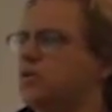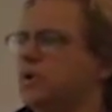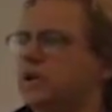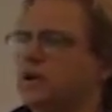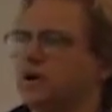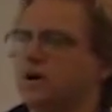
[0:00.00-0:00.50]

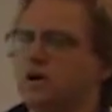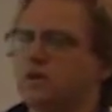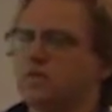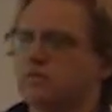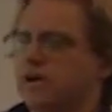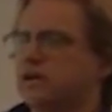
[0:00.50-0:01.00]
We
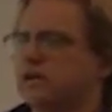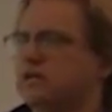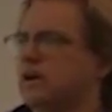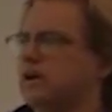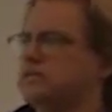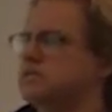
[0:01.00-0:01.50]
are
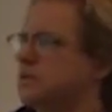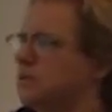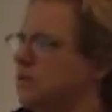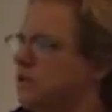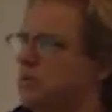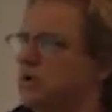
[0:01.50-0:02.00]
recognizing
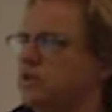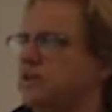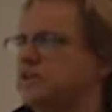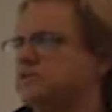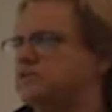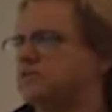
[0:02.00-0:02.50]
where
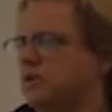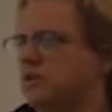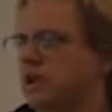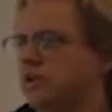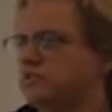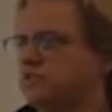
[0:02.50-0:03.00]
the
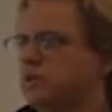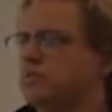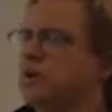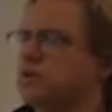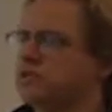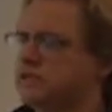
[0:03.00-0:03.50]
historic entry
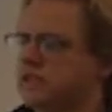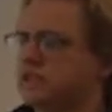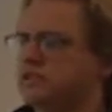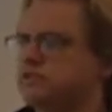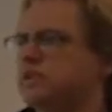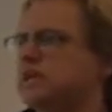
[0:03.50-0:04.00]
was, the
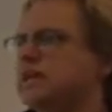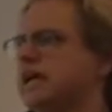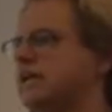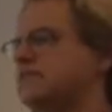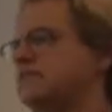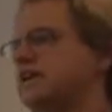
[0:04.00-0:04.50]
entry
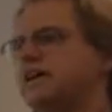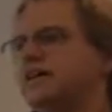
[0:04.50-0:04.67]
gate,